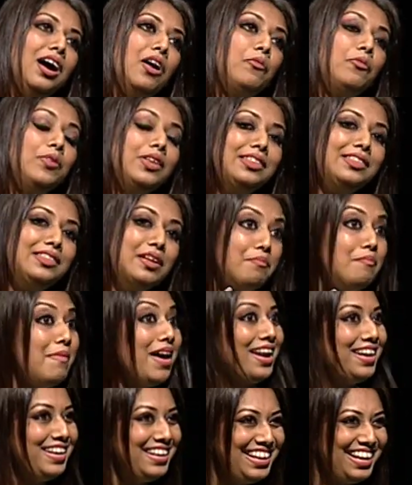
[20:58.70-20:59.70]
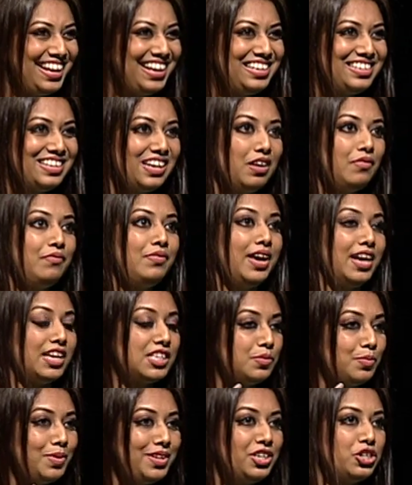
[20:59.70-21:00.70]
with the mandate of
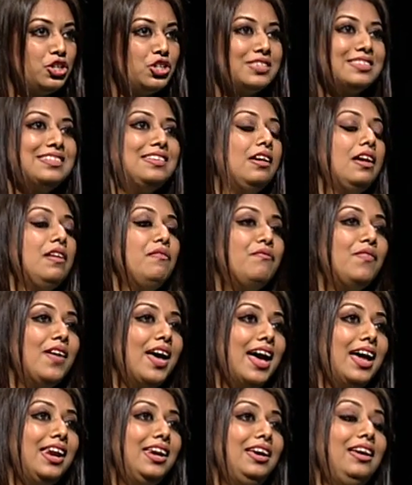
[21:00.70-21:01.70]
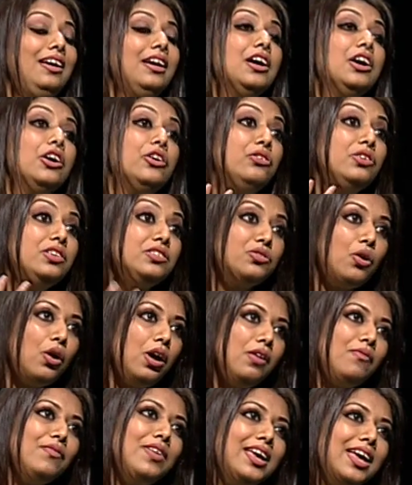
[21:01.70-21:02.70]
expeditiously and fairly
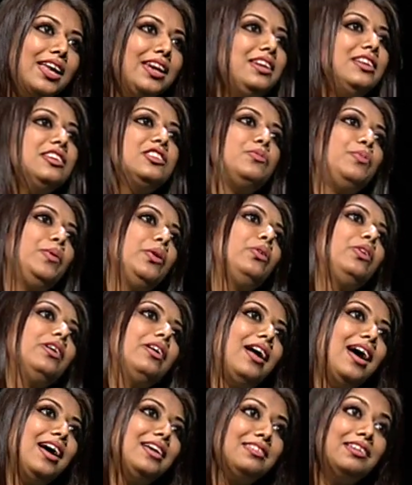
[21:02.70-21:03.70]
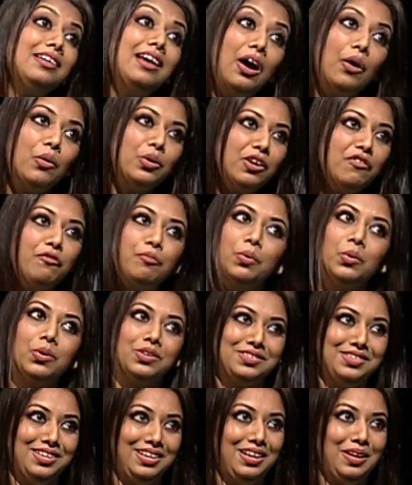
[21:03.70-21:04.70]
resolving any dispute arising out of
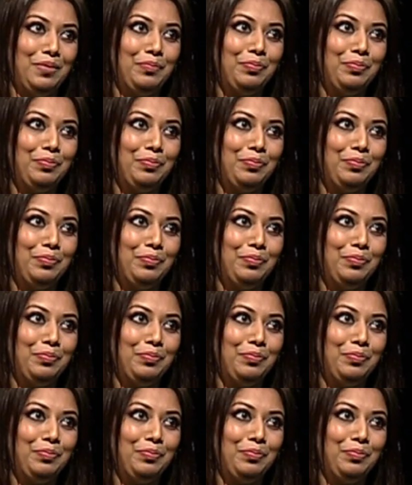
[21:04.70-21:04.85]
Port City,